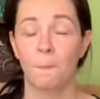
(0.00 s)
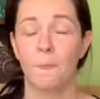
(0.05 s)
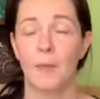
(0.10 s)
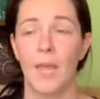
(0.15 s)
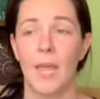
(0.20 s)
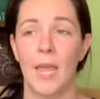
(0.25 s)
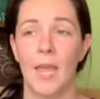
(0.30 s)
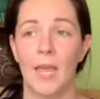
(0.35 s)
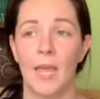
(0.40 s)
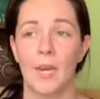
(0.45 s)

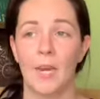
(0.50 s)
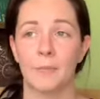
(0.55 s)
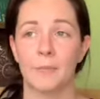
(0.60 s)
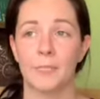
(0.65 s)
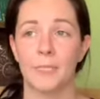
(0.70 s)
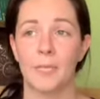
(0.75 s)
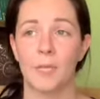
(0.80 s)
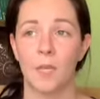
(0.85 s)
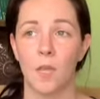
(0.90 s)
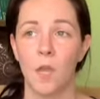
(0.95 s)
And I was
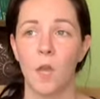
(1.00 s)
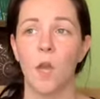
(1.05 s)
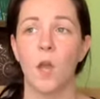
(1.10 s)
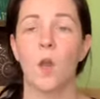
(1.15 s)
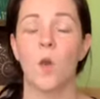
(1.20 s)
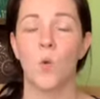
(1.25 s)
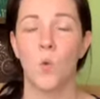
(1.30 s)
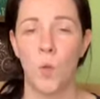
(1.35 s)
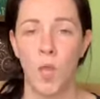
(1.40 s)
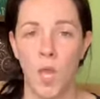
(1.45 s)
like,
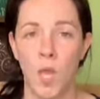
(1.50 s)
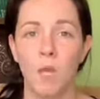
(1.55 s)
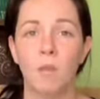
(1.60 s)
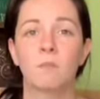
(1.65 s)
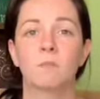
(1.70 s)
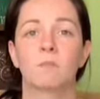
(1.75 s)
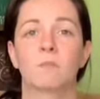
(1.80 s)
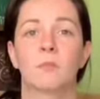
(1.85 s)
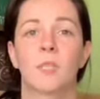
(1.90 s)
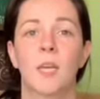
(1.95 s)
okay,
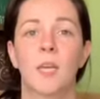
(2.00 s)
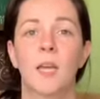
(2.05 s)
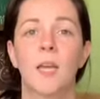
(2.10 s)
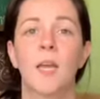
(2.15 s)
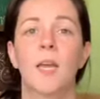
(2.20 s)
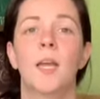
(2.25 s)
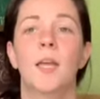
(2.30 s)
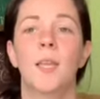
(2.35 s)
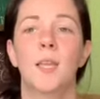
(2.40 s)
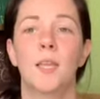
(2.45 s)

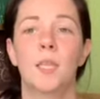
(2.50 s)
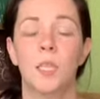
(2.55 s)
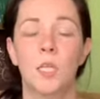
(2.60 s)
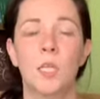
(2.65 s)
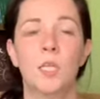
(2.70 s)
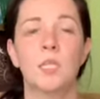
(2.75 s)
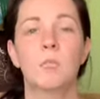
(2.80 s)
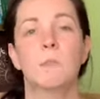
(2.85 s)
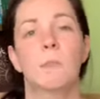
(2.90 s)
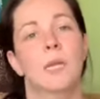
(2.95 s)

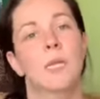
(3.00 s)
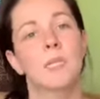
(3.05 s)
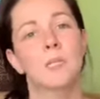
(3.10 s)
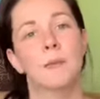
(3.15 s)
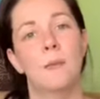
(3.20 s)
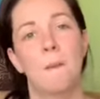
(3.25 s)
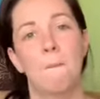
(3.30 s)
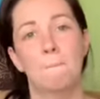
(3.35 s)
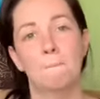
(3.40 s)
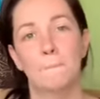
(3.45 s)
this makes
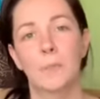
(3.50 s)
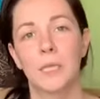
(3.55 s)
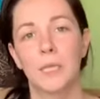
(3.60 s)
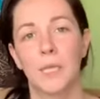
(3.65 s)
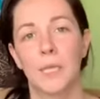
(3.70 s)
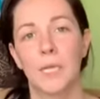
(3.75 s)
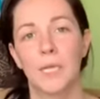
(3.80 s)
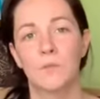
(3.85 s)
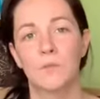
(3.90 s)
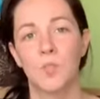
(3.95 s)

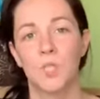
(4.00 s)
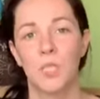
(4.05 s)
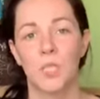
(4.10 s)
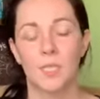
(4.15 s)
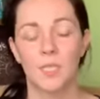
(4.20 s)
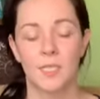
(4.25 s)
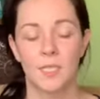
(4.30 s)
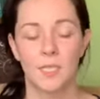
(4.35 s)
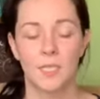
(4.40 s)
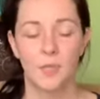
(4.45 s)
plenty of
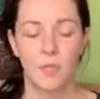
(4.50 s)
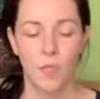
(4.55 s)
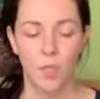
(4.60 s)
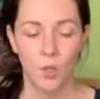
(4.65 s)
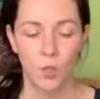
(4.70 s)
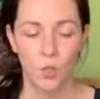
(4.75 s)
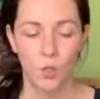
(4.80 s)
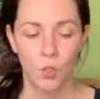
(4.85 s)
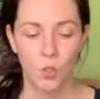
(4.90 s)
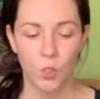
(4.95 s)
sense.
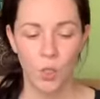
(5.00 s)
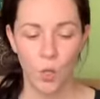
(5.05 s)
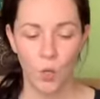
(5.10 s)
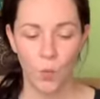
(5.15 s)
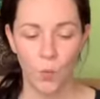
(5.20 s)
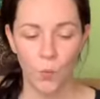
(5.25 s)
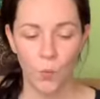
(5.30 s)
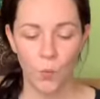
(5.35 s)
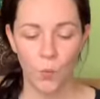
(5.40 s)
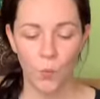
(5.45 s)

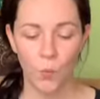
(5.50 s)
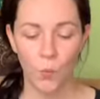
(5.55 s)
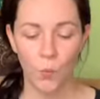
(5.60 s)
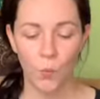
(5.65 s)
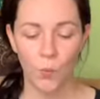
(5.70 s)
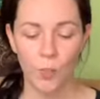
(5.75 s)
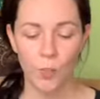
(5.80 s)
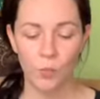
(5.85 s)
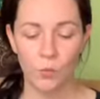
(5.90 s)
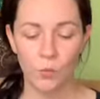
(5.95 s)
So
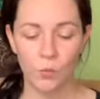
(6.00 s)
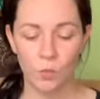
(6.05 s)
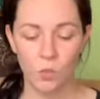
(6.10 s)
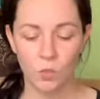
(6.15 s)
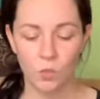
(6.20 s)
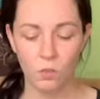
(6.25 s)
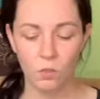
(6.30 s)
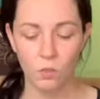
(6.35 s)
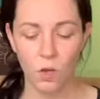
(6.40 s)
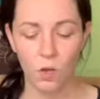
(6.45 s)
when you
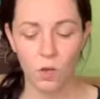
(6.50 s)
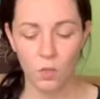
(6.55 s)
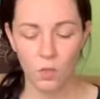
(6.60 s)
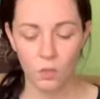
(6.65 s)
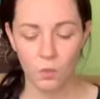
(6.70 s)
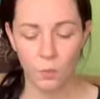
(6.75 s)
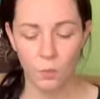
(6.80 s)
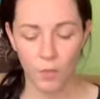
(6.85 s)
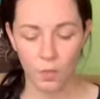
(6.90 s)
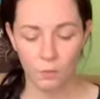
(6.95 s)
start to
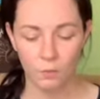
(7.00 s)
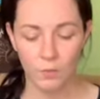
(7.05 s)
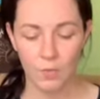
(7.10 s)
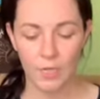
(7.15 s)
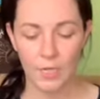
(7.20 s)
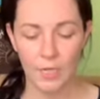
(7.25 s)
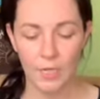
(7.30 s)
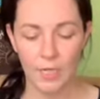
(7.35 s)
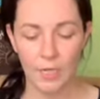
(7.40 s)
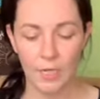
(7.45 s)
work with
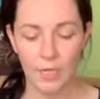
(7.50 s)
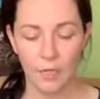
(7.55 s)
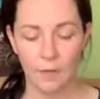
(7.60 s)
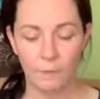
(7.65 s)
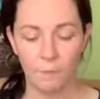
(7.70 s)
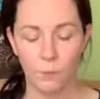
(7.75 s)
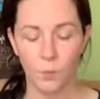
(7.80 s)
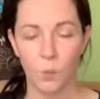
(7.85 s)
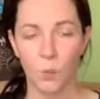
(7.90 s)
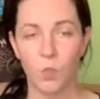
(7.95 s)
deity,
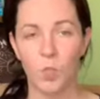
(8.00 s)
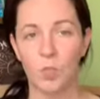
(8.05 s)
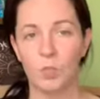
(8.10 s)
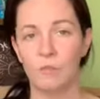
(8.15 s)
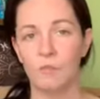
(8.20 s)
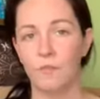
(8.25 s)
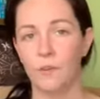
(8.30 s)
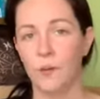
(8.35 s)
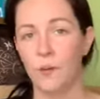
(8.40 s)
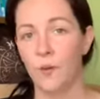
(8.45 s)
once you
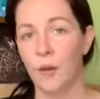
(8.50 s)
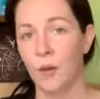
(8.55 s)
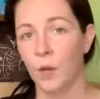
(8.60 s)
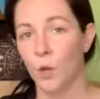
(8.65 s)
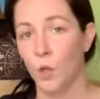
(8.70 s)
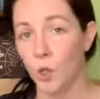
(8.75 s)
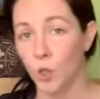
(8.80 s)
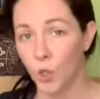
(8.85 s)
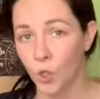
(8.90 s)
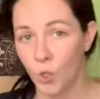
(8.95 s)
figure out
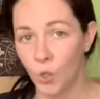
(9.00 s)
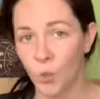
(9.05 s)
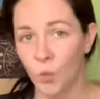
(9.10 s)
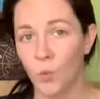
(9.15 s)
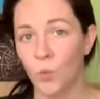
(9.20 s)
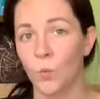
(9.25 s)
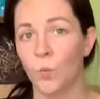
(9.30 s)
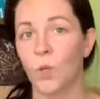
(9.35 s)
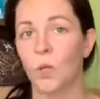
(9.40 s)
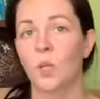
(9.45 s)

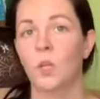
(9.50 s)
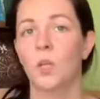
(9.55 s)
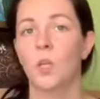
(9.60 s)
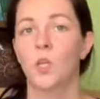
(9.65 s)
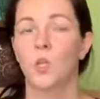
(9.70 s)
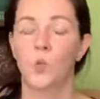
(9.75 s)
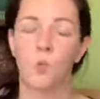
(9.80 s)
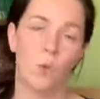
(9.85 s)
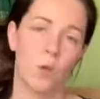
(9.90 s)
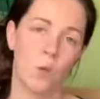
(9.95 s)
who
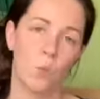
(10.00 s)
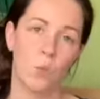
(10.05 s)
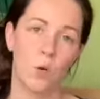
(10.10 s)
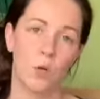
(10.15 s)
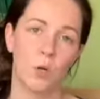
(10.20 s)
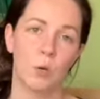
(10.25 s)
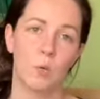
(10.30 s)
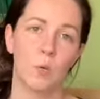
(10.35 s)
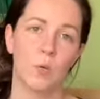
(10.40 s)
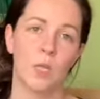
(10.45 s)
you want to
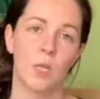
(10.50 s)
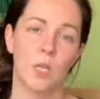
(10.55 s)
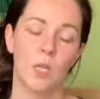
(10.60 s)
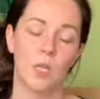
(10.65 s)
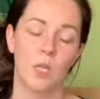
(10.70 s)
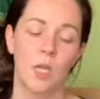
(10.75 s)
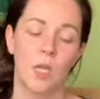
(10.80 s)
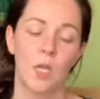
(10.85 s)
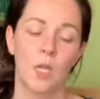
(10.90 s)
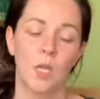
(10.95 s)
work with,
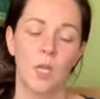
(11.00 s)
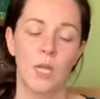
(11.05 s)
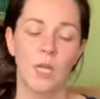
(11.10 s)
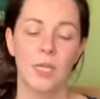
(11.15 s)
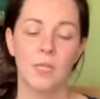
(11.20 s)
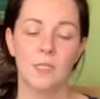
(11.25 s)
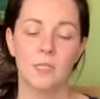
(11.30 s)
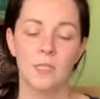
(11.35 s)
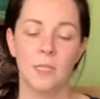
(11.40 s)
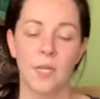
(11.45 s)

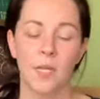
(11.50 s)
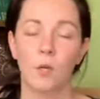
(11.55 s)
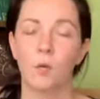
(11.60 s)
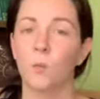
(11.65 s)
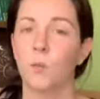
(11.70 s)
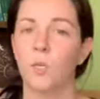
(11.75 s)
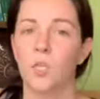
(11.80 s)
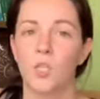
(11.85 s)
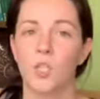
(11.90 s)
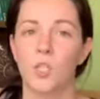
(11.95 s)
it's like a
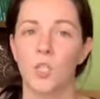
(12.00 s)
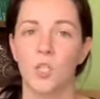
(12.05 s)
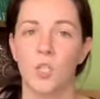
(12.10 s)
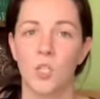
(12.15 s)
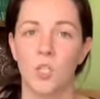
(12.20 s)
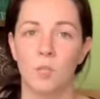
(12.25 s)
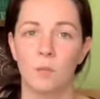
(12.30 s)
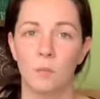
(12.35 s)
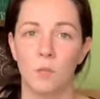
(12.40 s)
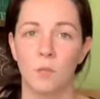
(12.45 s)

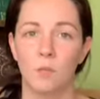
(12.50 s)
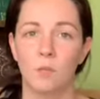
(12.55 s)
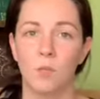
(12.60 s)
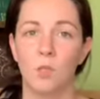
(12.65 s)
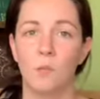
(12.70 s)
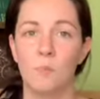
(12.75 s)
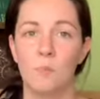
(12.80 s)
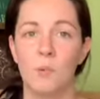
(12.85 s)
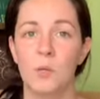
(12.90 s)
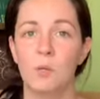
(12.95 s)
relationship. You
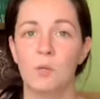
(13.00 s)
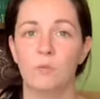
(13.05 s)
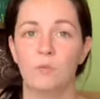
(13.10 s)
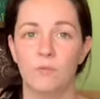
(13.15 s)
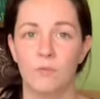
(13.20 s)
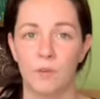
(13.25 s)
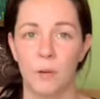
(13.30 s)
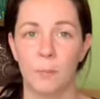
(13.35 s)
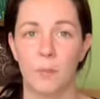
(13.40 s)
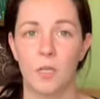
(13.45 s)
build
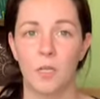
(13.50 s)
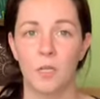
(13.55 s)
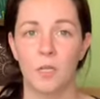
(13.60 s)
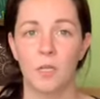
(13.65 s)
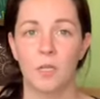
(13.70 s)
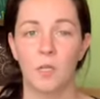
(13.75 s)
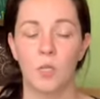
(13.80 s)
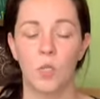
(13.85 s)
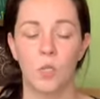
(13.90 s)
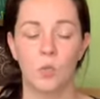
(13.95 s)
from it.
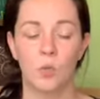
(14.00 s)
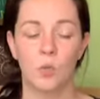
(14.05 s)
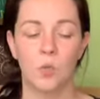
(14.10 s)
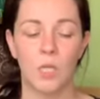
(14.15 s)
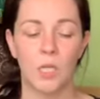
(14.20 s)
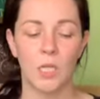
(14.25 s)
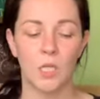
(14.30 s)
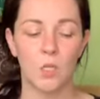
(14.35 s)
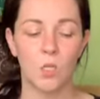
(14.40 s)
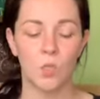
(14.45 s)
You
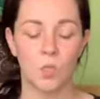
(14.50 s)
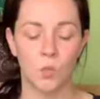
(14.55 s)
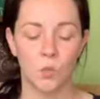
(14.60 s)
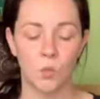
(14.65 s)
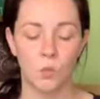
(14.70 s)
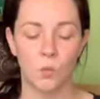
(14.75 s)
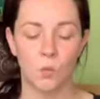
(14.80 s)
need to